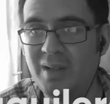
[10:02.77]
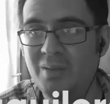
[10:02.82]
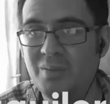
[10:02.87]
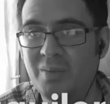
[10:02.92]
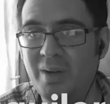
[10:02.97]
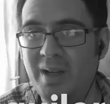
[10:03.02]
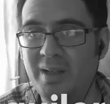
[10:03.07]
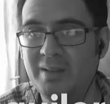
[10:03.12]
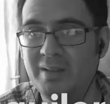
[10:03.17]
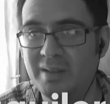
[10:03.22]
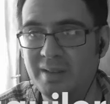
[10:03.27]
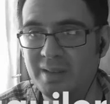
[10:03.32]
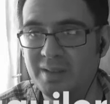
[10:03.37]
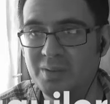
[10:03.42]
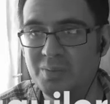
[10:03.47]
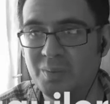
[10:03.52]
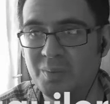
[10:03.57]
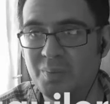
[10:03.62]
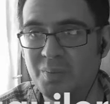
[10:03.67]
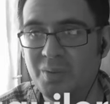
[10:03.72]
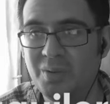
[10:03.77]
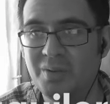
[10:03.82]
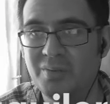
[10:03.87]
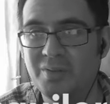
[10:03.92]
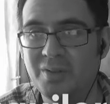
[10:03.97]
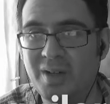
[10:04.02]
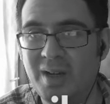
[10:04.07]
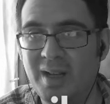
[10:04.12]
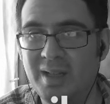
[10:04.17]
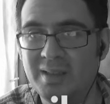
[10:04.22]
rant against reporter
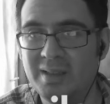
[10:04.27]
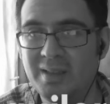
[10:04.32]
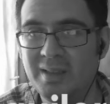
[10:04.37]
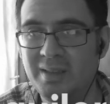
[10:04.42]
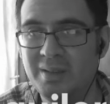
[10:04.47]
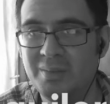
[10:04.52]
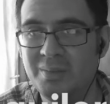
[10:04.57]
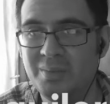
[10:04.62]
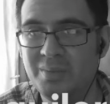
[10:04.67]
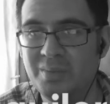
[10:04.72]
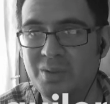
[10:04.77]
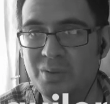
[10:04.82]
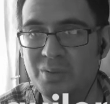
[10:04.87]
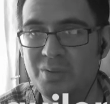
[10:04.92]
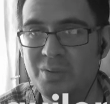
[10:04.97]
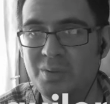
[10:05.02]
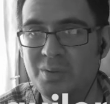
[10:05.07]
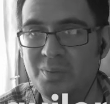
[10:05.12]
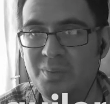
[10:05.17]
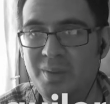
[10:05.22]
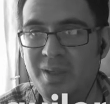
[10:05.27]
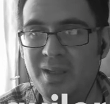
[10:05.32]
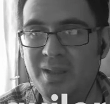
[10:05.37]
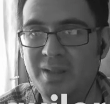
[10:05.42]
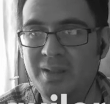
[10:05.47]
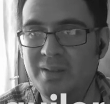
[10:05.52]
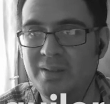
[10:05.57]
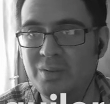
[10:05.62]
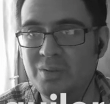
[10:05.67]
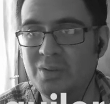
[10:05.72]
for asking him to
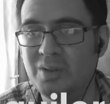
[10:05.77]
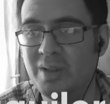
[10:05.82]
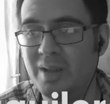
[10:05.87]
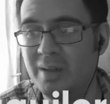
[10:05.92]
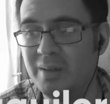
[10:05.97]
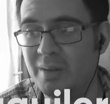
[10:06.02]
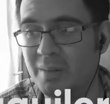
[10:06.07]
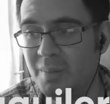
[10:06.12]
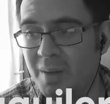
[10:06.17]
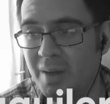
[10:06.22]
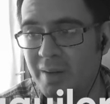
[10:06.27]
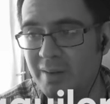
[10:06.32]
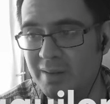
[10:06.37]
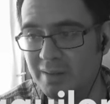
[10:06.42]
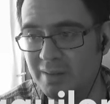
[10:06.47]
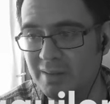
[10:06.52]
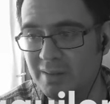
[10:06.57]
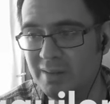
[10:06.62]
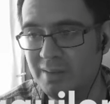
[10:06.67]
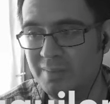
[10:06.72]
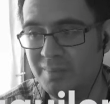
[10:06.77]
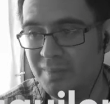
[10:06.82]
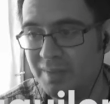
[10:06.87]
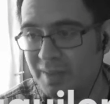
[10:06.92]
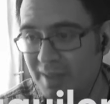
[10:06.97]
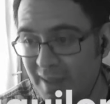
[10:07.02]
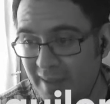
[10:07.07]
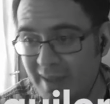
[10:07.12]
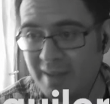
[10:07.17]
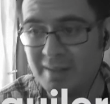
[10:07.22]
speak to scared Americans.
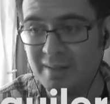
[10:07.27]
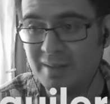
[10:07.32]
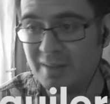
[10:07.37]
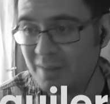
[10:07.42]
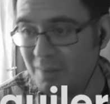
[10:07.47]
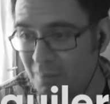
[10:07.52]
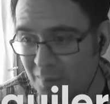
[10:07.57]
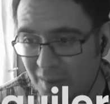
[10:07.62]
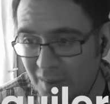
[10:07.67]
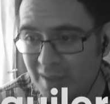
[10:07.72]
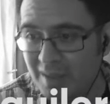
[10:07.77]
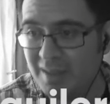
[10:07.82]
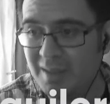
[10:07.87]
Again, completely